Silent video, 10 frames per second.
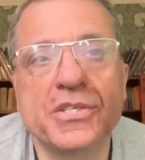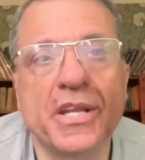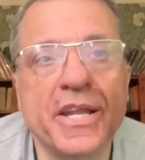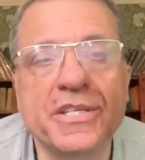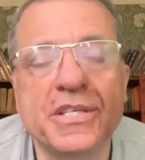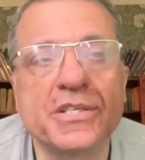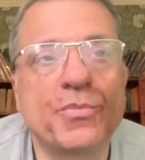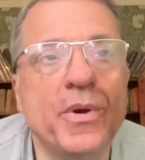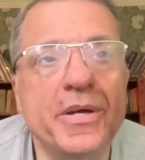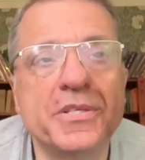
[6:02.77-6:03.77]

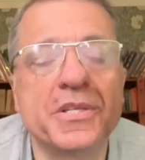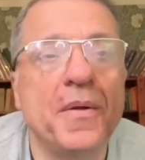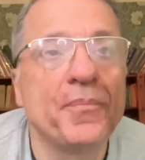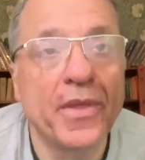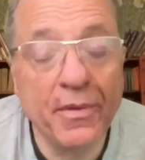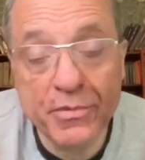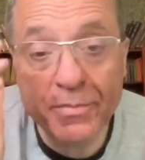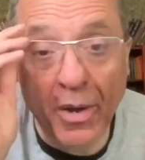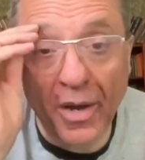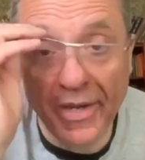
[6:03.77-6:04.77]
Zelensky's words. It was
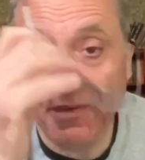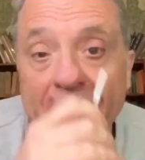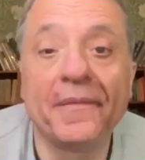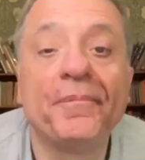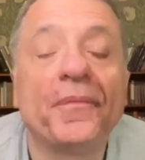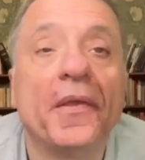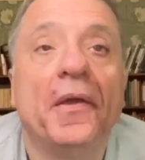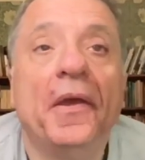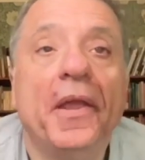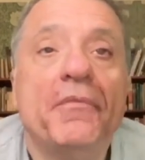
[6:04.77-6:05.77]
mined.
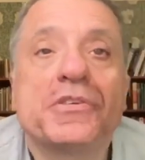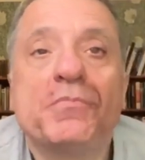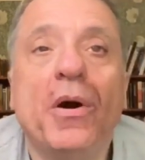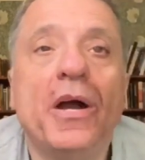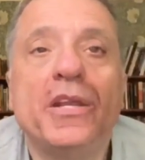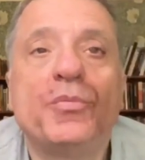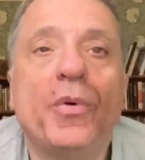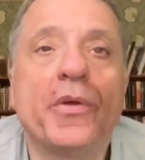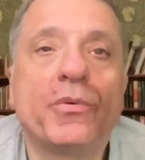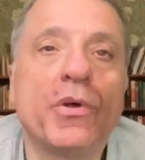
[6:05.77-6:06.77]
It was mined
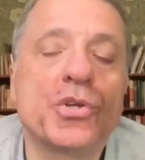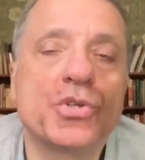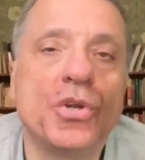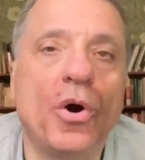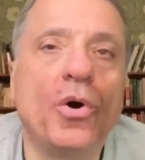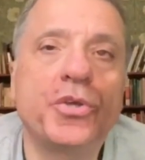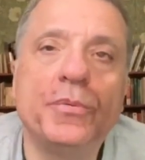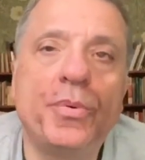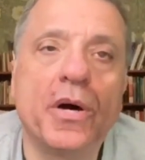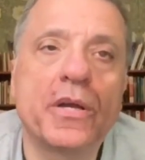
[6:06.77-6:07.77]
by the Russian
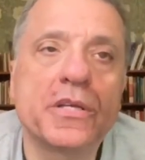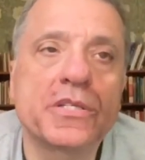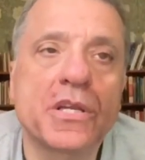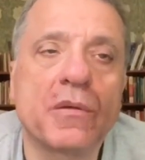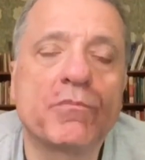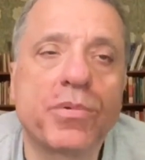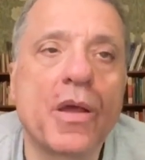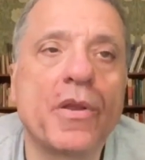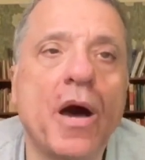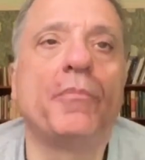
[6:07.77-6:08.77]
occupiers and
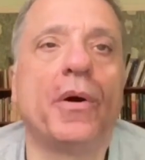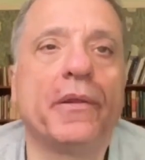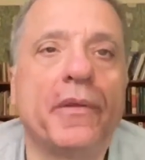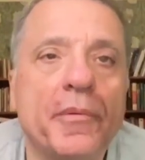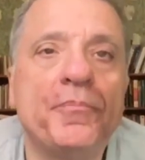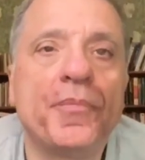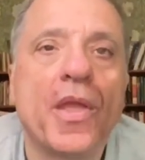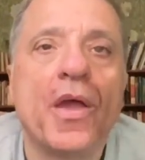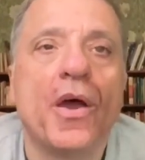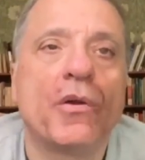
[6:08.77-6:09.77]
blown up by them.
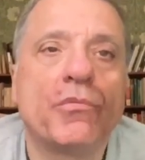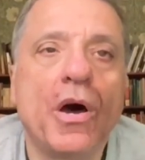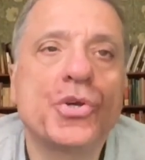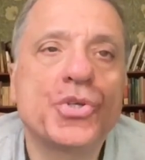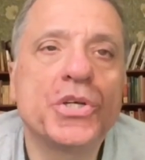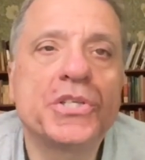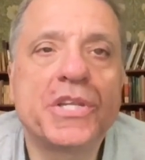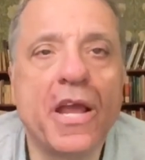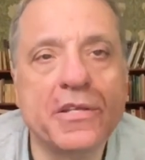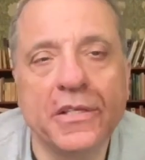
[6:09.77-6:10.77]
Russia
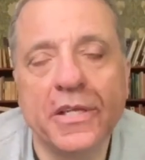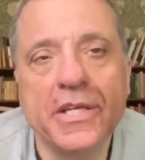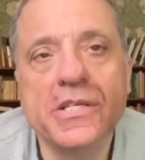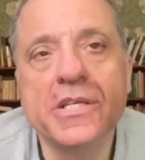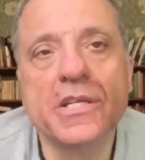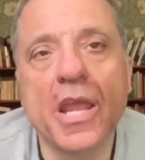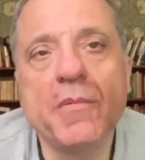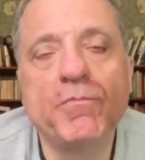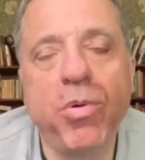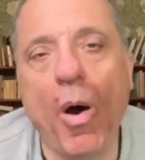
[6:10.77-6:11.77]
detonated a
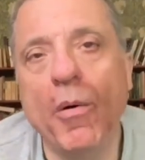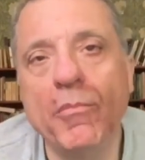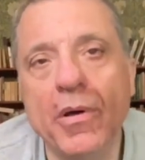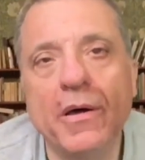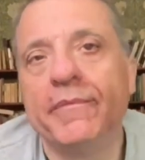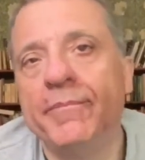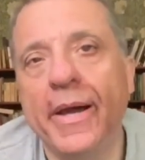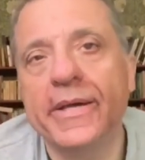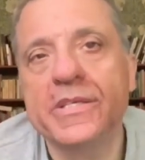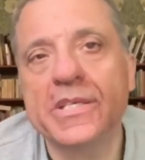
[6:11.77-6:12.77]
bomb of
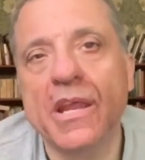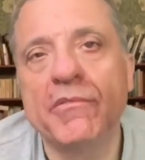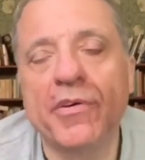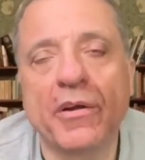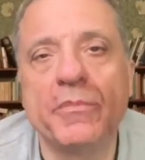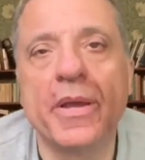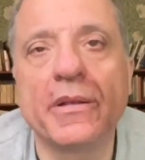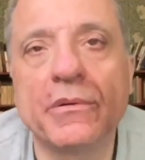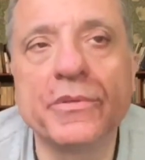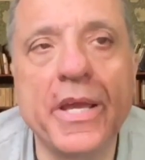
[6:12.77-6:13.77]
mass
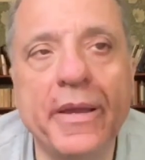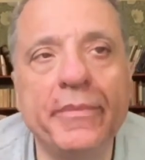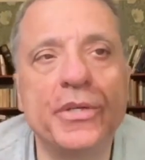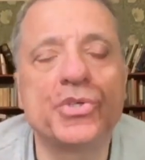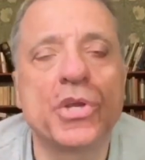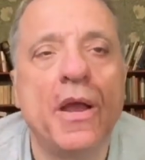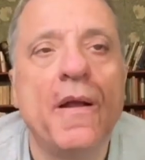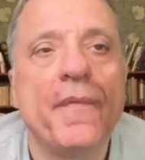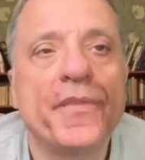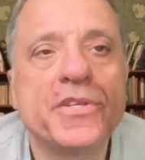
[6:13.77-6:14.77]
environmental damage.
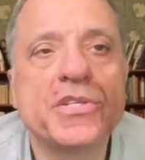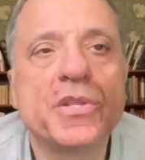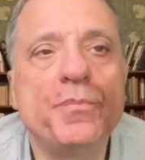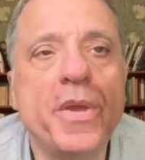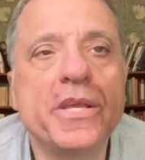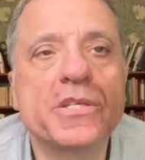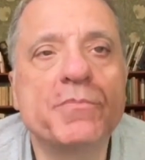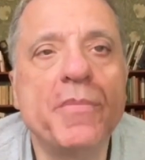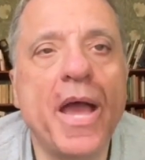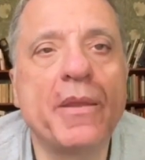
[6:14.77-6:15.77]
This is the biggest
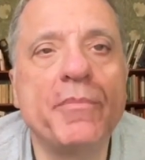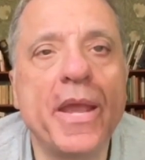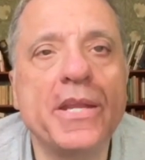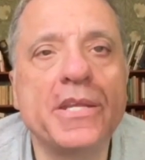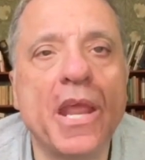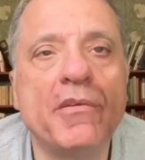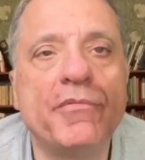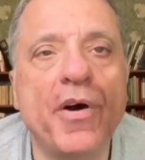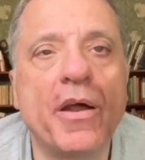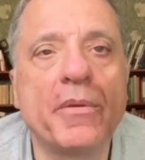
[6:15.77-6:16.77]
man-made
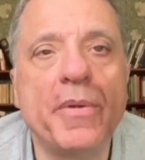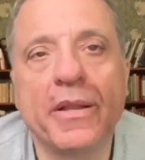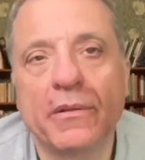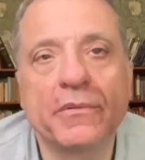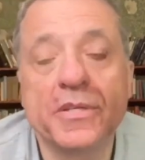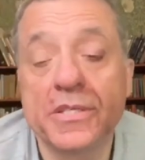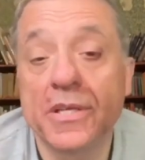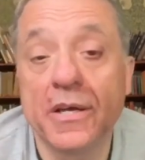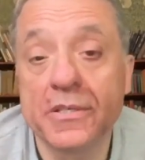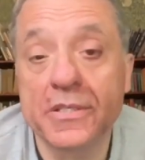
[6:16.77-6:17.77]
environmental
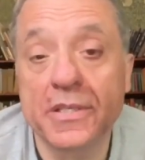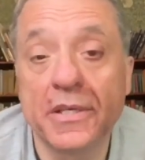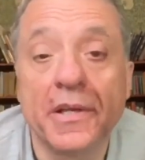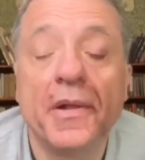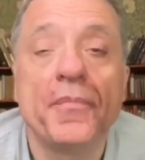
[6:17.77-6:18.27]
disaster